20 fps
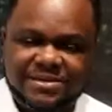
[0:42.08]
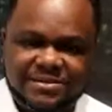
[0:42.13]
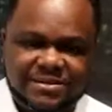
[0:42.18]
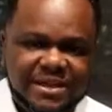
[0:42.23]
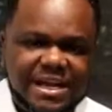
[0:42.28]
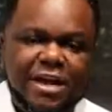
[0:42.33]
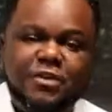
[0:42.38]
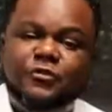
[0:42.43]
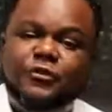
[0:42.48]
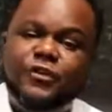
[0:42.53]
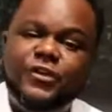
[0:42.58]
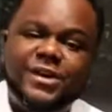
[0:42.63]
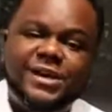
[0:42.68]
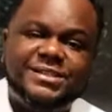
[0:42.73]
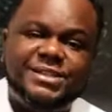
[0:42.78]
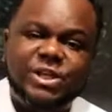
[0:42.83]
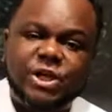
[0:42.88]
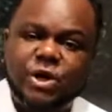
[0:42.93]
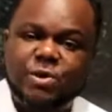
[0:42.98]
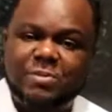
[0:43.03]
A few
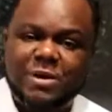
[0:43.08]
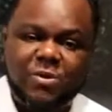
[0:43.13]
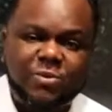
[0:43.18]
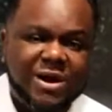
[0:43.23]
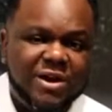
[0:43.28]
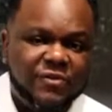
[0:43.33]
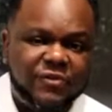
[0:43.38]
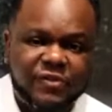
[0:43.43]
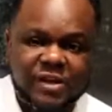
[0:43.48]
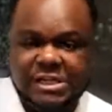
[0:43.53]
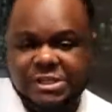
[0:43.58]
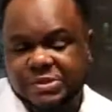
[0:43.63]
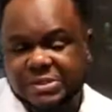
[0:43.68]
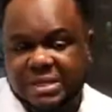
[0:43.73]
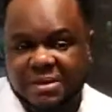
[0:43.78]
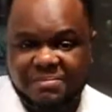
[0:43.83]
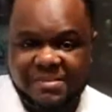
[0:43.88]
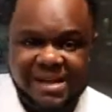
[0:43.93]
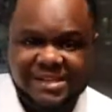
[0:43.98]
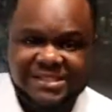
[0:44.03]
years ago, my wife finished with a
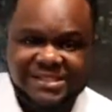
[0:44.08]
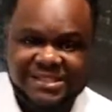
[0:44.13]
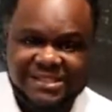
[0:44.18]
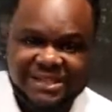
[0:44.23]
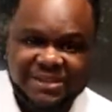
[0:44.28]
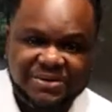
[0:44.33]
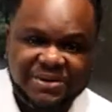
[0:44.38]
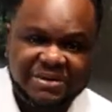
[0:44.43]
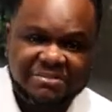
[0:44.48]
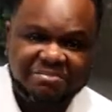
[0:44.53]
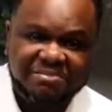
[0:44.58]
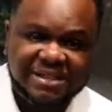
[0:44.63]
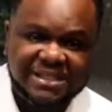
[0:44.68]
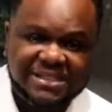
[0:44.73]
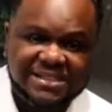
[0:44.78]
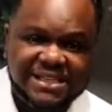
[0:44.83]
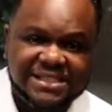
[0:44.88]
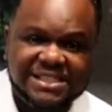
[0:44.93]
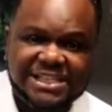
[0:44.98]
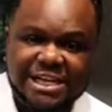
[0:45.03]
master's degree in
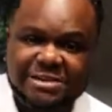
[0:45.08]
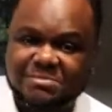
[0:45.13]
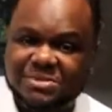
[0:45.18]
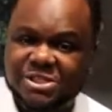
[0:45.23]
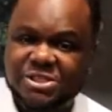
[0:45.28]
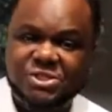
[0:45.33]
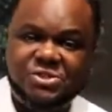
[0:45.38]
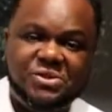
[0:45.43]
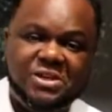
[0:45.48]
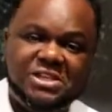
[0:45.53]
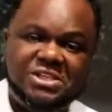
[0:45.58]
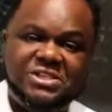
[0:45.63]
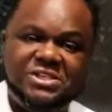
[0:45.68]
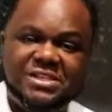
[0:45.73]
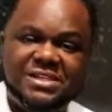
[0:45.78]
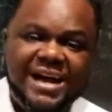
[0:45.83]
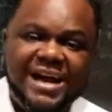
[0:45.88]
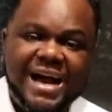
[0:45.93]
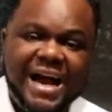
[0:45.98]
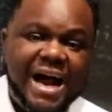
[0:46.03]
business
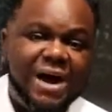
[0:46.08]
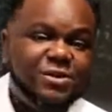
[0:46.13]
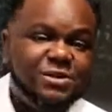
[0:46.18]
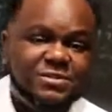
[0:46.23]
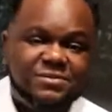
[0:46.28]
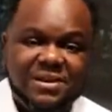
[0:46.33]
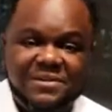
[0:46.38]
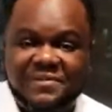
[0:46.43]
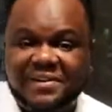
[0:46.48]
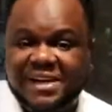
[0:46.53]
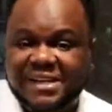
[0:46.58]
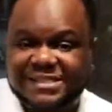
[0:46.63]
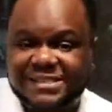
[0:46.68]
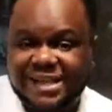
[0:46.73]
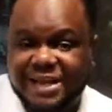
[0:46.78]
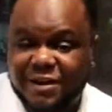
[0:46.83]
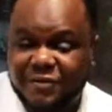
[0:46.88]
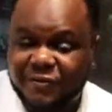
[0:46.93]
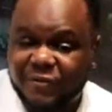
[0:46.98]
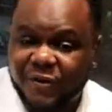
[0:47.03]
administration. I was very
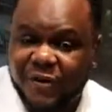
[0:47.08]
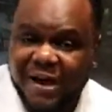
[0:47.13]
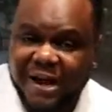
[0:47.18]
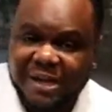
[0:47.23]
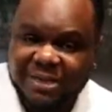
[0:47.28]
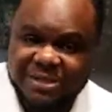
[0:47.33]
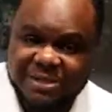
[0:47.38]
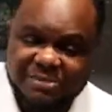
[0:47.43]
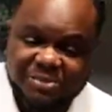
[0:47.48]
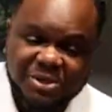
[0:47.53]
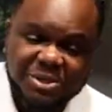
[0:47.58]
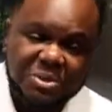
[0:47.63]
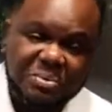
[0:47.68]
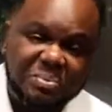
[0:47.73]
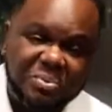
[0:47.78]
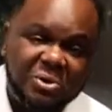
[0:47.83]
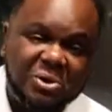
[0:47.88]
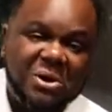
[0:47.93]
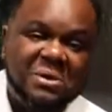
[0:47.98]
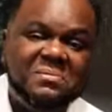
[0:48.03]
excited for her, but the
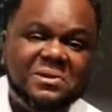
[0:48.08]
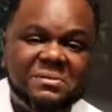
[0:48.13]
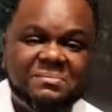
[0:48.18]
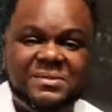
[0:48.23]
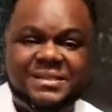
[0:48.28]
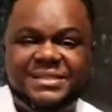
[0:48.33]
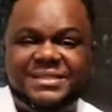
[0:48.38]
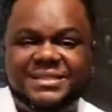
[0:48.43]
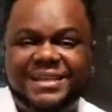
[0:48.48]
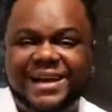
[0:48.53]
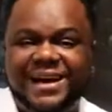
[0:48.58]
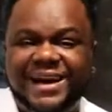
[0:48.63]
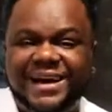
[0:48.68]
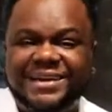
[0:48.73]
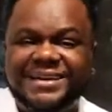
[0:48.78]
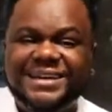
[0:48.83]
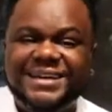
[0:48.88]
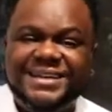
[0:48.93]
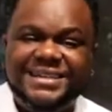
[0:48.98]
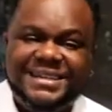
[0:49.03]
problem is that
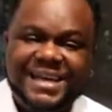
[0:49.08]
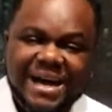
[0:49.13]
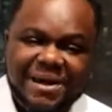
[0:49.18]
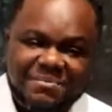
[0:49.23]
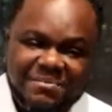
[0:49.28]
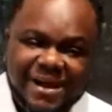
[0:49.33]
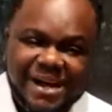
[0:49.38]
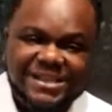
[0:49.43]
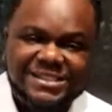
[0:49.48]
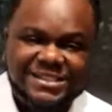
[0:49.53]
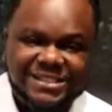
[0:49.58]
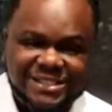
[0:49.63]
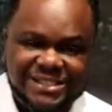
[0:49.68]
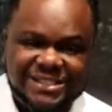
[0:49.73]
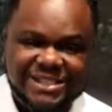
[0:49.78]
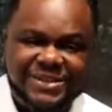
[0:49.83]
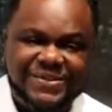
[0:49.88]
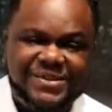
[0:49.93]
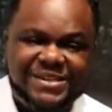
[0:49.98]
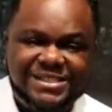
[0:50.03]
master's
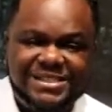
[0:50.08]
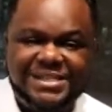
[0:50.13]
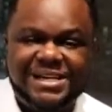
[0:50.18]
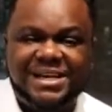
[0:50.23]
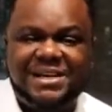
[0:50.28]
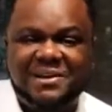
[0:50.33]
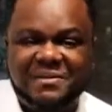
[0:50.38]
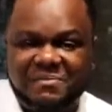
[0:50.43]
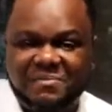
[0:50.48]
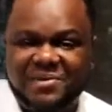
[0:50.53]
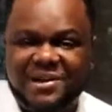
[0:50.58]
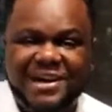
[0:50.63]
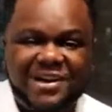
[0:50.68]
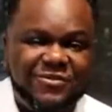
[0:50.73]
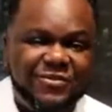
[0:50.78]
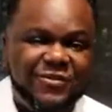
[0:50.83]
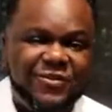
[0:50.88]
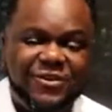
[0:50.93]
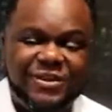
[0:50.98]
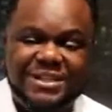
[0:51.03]
degree set her back
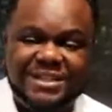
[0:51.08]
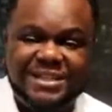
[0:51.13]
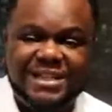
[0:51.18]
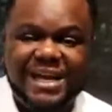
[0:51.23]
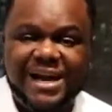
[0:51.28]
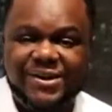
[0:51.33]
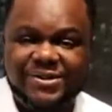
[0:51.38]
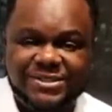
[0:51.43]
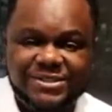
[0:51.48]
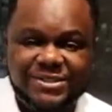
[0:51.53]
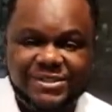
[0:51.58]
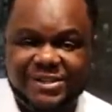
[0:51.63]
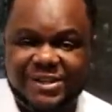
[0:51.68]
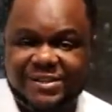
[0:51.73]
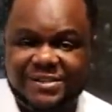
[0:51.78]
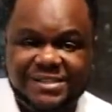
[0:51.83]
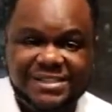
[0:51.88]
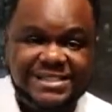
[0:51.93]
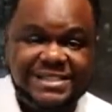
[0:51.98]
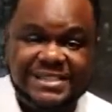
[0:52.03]

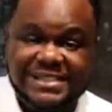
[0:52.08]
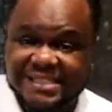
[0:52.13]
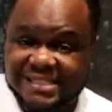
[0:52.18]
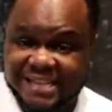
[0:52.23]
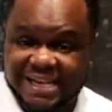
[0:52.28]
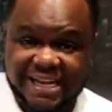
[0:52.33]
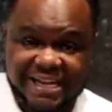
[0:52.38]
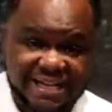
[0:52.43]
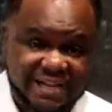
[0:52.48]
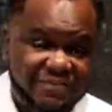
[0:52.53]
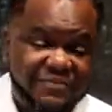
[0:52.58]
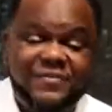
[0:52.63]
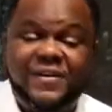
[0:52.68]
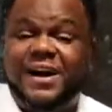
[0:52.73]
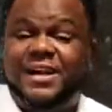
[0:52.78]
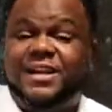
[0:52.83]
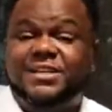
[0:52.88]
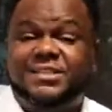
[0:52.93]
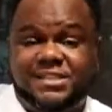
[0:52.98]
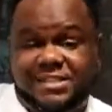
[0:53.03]
$40,000 in debt. In
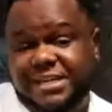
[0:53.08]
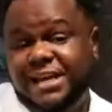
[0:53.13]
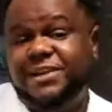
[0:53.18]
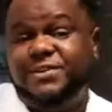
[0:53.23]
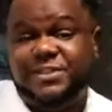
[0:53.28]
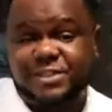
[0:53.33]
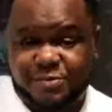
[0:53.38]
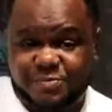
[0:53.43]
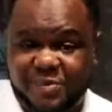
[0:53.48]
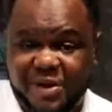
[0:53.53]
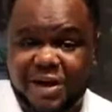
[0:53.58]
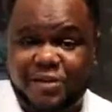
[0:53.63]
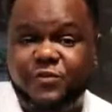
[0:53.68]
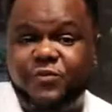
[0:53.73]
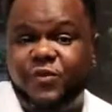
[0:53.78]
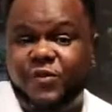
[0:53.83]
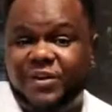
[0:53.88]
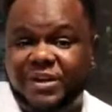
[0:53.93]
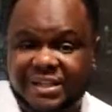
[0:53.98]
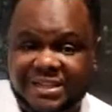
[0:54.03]
fact, set us back
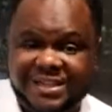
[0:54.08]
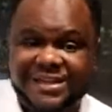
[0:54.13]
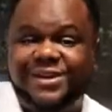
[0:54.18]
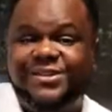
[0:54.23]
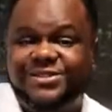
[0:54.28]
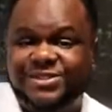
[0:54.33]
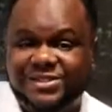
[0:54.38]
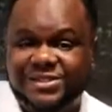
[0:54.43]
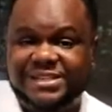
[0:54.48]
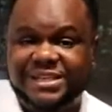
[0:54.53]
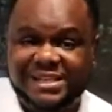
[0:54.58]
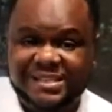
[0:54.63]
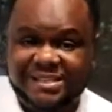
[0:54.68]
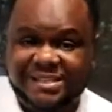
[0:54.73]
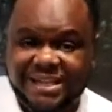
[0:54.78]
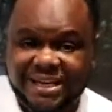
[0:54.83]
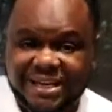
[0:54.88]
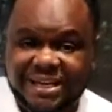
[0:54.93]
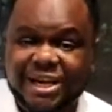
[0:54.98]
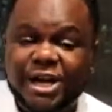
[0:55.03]
$40,000 in
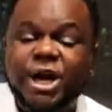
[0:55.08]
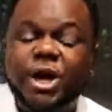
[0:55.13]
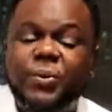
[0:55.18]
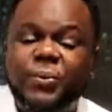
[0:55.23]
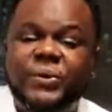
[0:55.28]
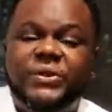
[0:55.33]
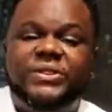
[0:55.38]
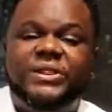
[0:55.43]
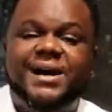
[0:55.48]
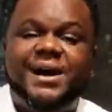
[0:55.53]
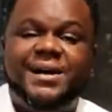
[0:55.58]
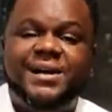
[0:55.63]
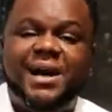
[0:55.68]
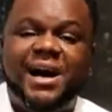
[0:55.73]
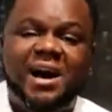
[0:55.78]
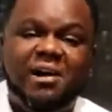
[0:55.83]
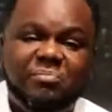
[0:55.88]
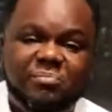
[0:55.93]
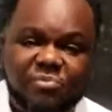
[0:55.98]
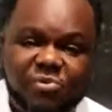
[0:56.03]
debt without
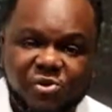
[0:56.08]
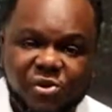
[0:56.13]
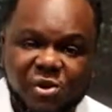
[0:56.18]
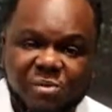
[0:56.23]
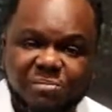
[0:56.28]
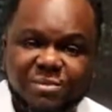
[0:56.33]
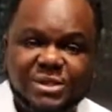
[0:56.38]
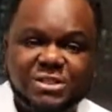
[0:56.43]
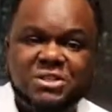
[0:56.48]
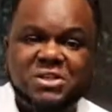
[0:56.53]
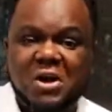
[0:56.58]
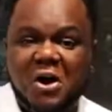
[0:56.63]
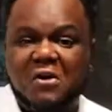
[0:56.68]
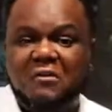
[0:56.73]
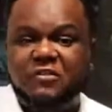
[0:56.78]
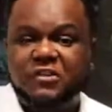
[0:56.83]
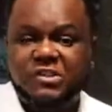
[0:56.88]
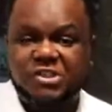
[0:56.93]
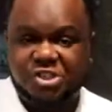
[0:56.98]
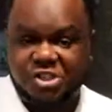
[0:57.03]
our promise
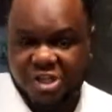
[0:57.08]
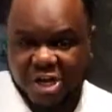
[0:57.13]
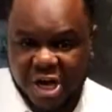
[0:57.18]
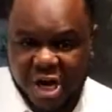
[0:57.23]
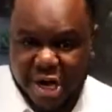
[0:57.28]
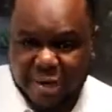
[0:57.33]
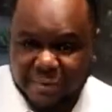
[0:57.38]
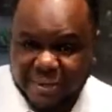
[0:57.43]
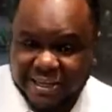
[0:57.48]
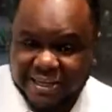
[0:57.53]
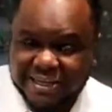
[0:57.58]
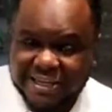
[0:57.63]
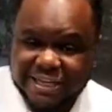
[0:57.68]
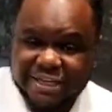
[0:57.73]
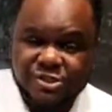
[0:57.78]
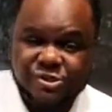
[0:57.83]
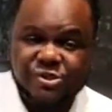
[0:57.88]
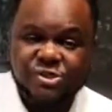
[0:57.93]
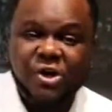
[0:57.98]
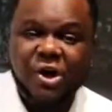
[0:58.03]
of a job.
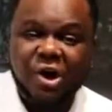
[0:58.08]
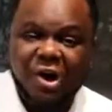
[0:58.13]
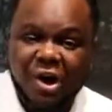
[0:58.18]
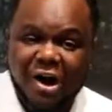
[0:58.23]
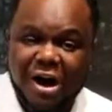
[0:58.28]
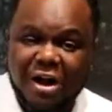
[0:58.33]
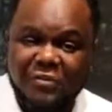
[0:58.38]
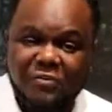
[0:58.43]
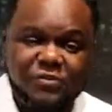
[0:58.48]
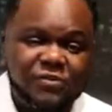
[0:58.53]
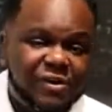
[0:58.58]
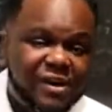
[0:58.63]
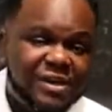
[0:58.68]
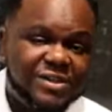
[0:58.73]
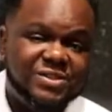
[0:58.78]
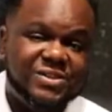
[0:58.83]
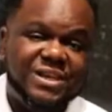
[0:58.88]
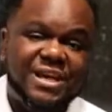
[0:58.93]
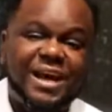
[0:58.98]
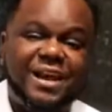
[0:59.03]
It was hard for her
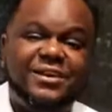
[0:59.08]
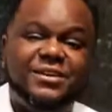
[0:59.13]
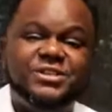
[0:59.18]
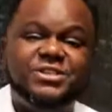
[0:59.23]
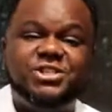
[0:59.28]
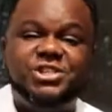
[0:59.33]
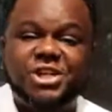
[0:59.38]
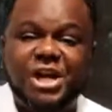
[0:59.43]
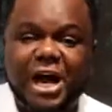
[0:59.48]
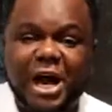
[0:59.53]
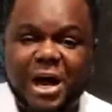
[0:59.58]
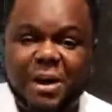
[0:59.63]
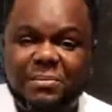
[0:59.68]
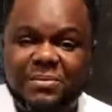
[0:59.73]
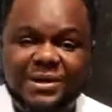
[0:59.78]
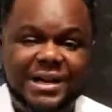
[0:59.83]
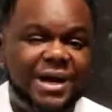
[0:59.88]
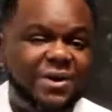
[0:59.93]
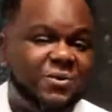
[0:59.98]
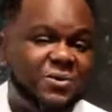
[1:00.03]
to get a job
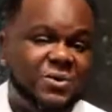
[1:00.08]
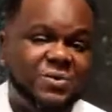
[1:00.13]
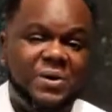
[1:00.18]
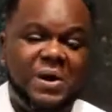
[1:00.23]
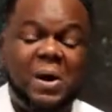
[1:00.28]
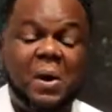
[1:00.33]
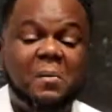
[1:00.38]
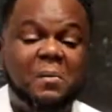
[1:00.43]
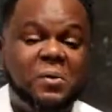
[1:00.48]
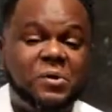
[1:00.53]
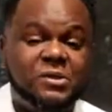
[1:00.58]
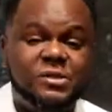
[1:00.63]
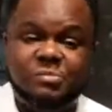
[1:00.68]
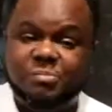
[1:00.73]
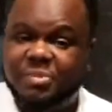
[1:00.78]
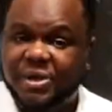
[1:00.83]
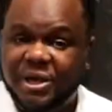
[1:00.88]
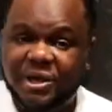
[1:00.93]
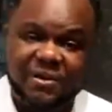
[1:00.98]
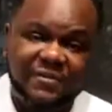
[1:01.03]
that could help us
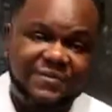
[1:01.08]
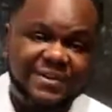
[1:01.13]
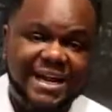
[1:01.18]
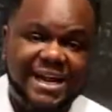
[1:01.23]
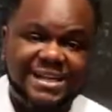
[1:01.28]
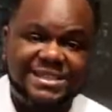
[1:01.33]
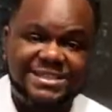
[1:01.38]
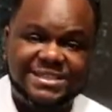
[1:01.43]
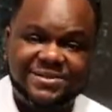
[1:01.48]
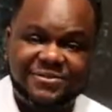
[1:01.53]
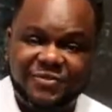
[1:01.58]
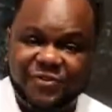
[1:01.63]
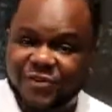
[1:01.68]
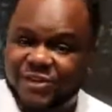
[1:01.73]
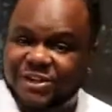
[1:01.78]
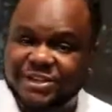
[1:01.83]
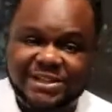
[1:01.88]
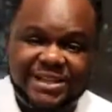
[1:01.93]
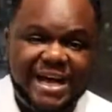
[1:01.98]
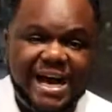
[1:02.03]
pay off that
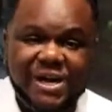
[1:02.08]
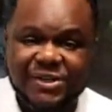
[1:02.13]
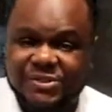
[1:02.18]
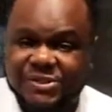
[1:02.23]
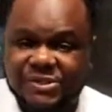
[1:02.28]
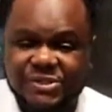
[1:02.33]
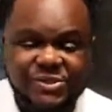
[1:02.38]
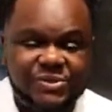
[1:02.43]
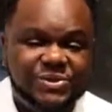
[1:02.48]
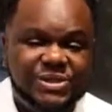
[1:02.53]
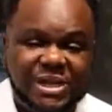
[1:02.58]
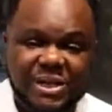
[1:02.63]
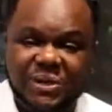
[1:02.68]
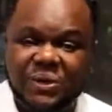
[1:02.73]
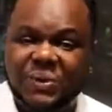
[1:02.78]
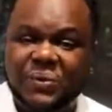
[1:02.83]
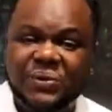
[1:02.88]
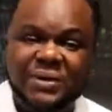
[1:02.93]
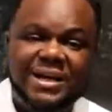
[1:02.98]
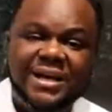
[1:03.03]
$40,000 student
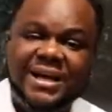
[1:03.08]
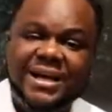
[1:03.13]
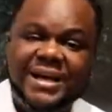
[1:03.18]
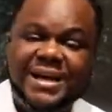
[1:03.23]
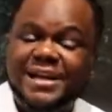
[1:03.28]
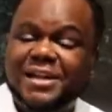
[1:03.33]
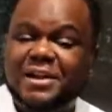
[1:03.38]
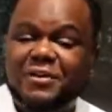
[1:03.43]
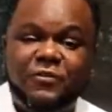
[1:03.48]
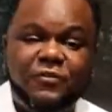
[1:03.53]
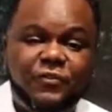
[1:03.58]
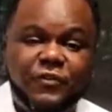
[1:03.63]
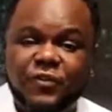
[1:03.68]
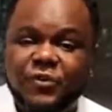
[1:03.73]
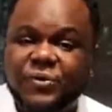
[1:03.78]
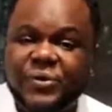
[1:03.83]
loan in a few